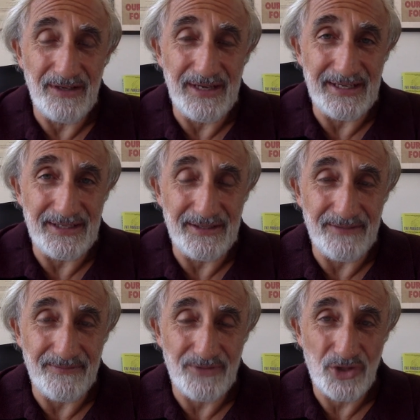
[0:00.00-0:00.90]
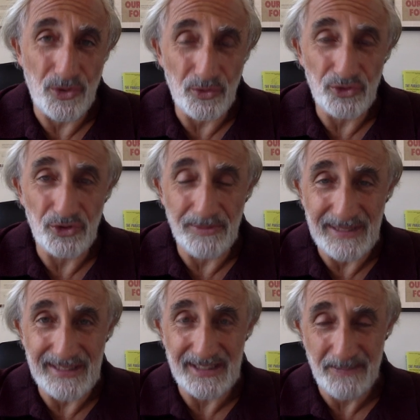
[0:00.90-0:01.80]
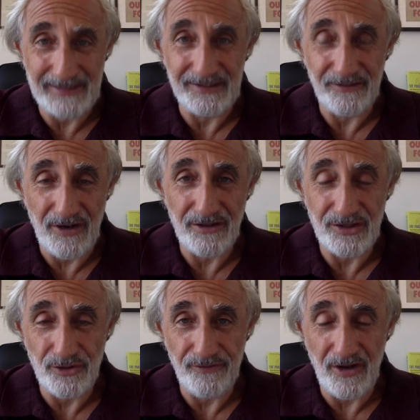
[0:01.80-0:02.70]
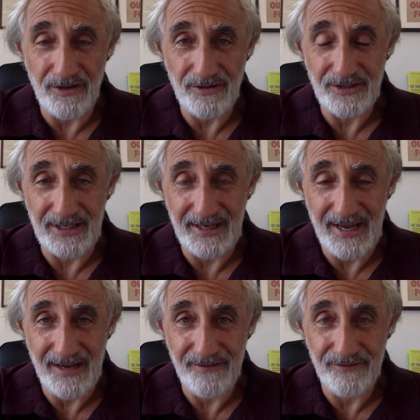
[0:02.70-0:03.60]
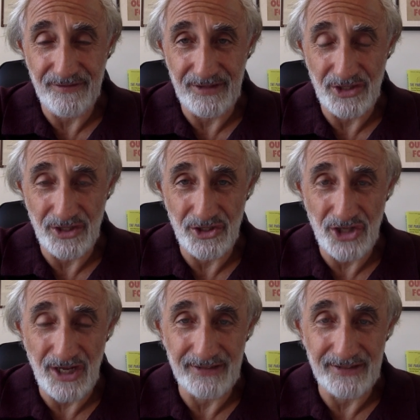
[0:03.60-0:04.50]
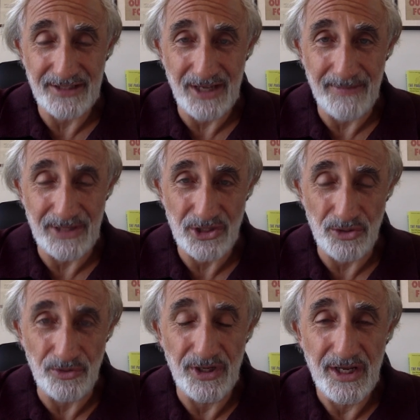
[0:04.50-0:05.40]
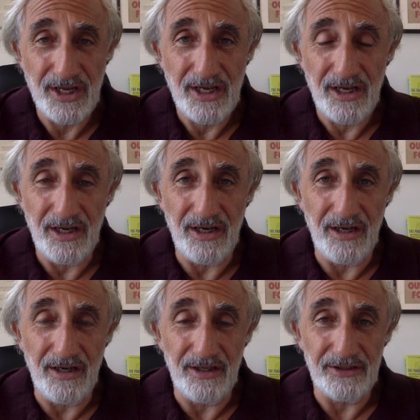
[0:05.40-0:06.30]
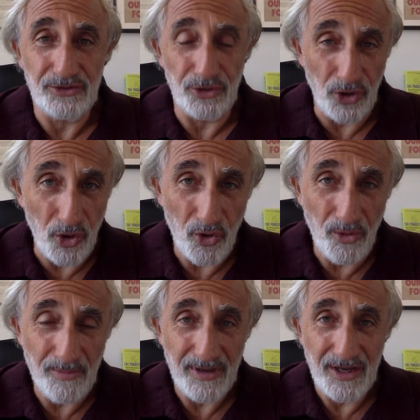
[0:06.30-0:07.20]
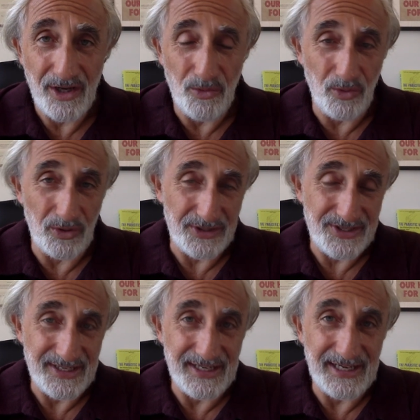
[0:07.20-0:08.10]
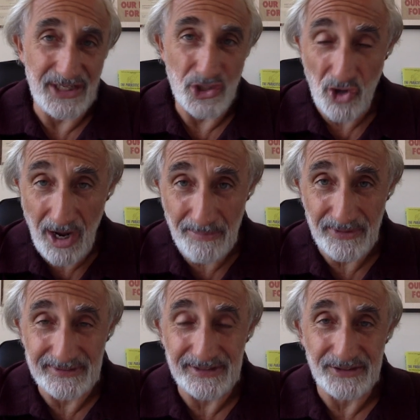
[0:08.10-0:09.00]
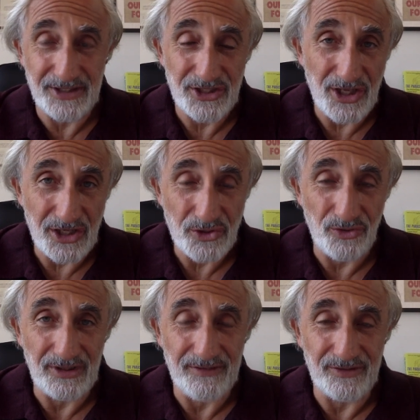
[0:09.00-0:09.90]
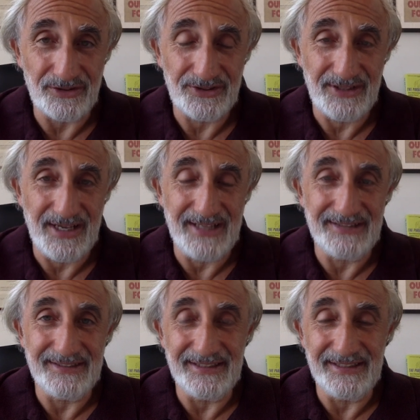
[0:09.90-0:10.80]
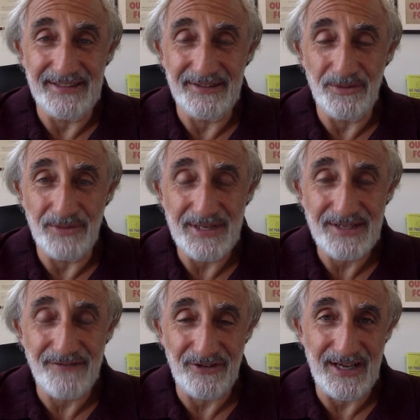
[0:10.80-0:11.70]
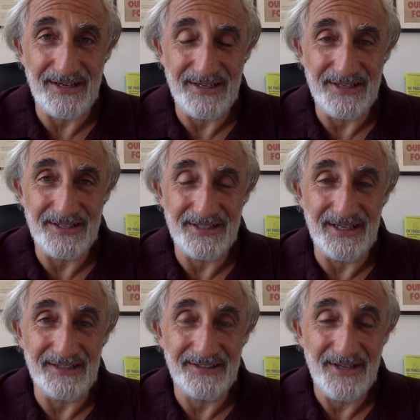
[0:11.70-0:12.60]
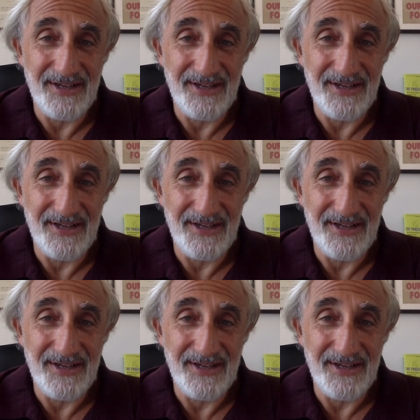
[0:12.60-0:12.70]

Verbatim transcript: a, a uh, soon to be expectant fathers, so fathers that have a, a child that's coming soon uh, to the home, will see a drop in their testosterone levels. And the, the reason for that is that